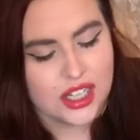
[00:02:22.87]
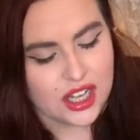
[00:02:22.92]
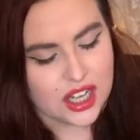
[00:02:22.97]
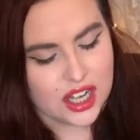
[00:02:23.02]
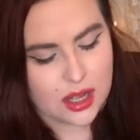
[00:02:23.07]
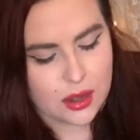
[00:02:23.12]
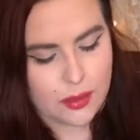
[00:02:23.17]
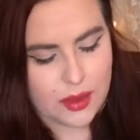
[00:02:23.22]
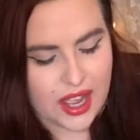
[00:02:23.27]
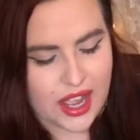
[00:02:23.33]

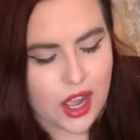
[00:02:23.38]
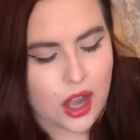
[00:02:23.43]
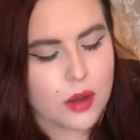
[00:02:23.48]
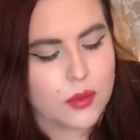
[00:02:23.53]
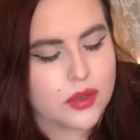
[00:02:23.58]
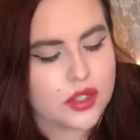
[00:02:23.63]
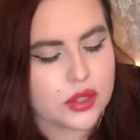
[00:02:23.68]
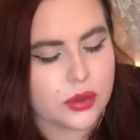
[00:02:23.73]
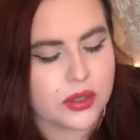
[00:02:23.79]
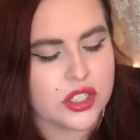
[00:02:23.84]
I
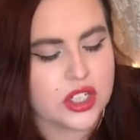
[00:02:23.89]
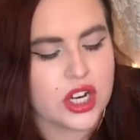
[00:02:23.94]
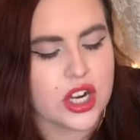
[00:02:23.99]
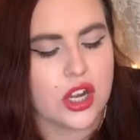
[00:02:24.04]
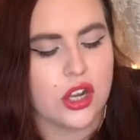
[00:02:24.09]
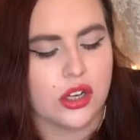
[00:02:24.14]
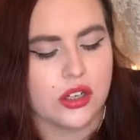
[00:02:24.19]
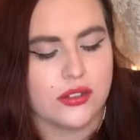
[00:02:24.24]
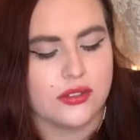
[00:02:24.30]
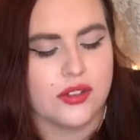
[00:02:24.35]
almost wish I
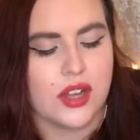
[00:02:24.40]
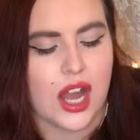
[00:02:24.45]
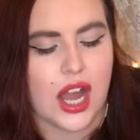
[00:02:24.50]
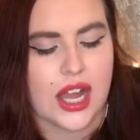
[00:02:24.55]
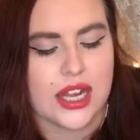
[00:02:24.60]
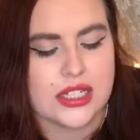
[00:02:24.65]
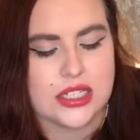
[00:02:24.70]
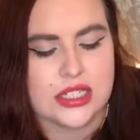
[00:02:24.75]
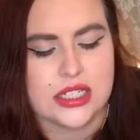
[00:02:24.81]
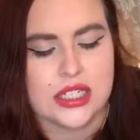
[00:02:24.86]
could have
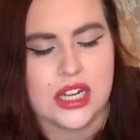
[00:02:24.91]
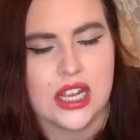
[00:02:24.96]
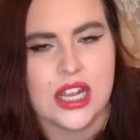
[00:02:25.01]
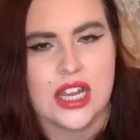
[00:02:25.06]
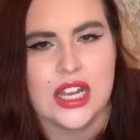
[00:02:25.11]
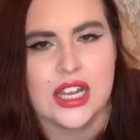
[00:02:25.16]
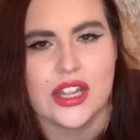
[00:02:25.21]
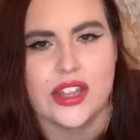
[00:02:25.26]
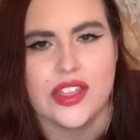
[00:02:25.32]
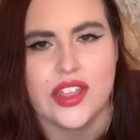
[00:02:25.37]
gotten
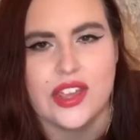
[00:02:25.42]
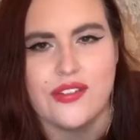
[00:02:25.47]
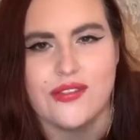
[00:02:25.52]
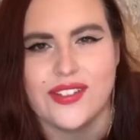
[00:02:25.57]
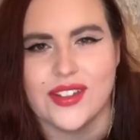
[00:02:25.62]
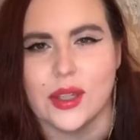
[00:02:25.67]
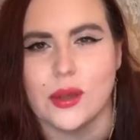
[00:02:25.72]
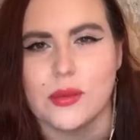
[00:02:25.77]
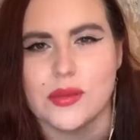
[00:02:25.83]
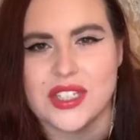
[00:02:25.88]
the
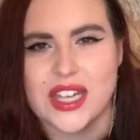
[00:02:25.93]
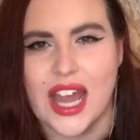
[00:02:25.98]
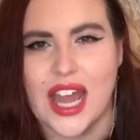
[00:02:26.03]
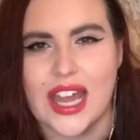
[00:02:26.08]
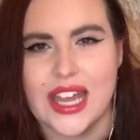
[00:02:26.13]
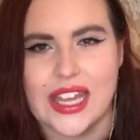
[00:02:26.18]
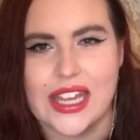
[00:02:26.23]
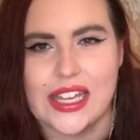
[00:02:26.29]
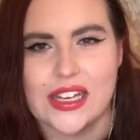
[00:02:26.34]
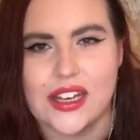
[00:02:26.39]
film
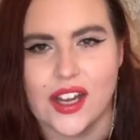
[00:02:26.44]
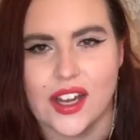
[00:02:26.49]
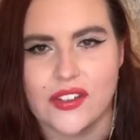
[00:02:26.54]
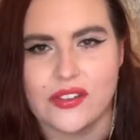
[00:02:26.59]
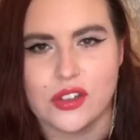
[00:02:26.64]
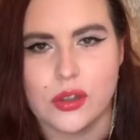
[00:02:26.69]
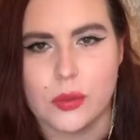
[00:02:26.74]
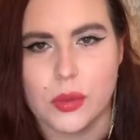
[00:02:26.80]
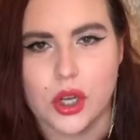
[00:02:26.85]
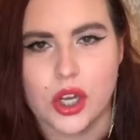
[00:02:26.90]
tie-in
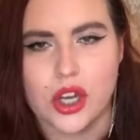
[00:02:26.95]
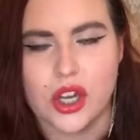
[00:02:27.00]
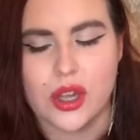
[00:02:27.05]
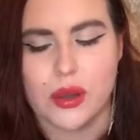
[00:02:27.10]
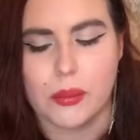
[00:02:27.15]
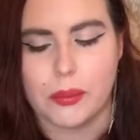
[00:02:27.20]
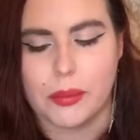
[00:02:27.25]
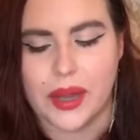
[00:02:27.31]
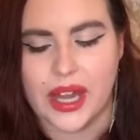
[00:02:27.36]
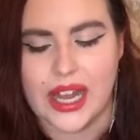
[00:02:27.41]
of the
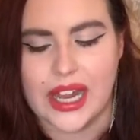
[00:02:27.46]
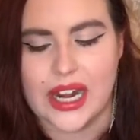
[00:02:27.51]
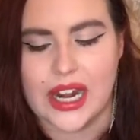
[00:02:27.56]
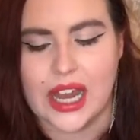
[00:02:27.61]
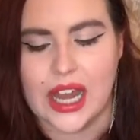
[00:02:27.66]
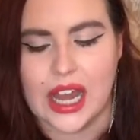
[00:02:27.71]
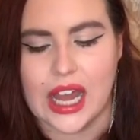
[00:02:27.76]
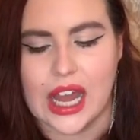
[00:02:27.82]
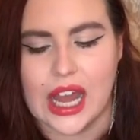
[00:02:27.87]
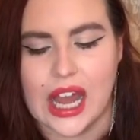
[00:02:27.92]
book, but
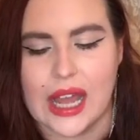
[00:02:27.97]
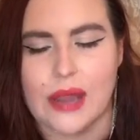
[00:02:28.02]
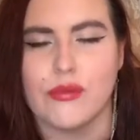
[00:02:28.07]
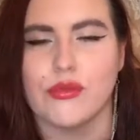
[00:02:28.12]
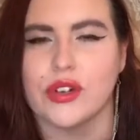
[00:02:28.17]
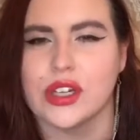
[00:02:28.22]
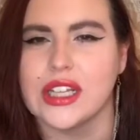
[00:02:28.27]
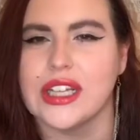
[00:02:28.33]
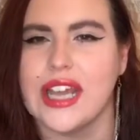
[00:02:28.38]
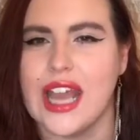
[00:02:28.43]

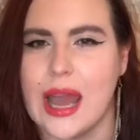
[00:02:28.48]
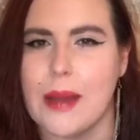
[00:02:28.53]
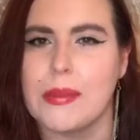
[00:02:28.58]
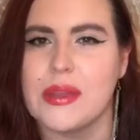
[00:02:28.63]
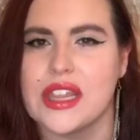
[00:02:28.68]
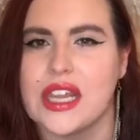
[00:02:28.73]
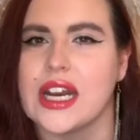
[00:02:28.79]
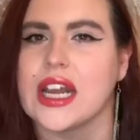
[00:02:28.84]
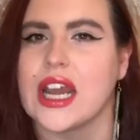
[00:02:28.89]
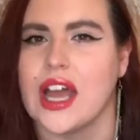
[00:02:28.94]
I'm really
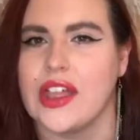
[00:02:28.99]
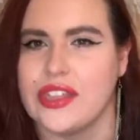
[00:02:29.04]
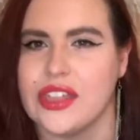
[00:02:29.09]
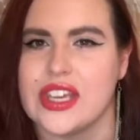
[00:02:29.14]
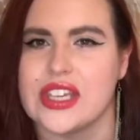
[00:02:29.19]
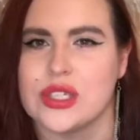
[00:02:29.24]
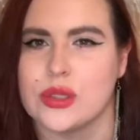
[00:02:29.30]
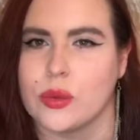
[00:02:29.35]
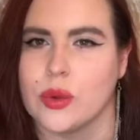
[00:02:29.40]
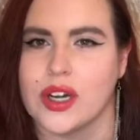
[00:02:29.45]
happy that I got
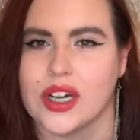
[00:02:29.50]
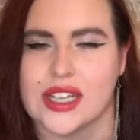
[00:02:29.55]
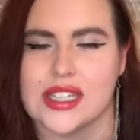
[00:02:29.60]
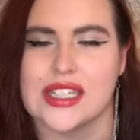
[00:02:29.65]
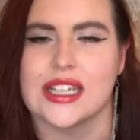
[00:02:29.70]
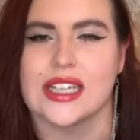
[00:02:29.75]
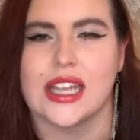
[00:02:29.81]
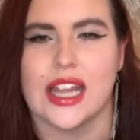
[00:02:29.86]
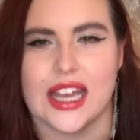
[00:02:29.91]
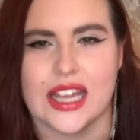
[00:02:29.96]
this one because
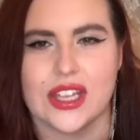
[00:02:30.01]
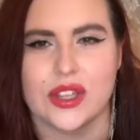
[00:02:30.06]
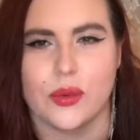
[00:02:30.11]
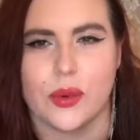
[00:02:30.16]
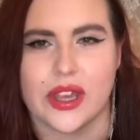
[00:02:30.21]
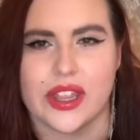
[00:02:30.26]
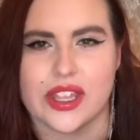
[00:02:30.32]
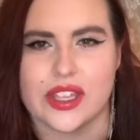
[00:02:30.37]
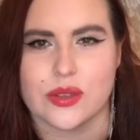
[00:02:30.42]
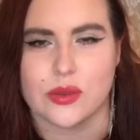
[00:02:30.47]
I like the
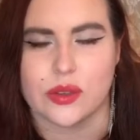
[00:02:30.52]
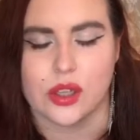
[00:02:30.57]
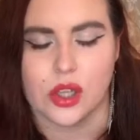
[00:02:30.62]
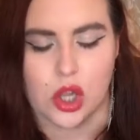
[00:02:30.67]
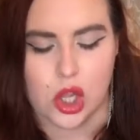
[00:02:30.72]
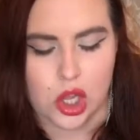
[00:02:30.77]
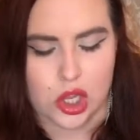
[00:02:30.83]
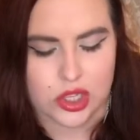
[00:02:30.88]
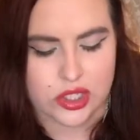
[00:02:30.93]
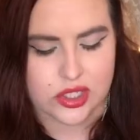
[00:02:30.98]
way this one
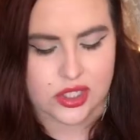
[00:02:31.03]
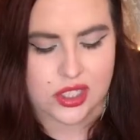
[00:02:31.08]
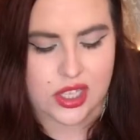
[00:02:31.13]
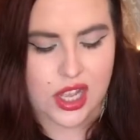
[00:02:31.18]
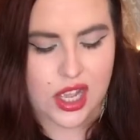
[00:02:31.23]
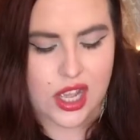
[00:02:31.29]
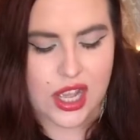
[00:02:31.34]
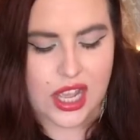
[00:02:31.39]
looks.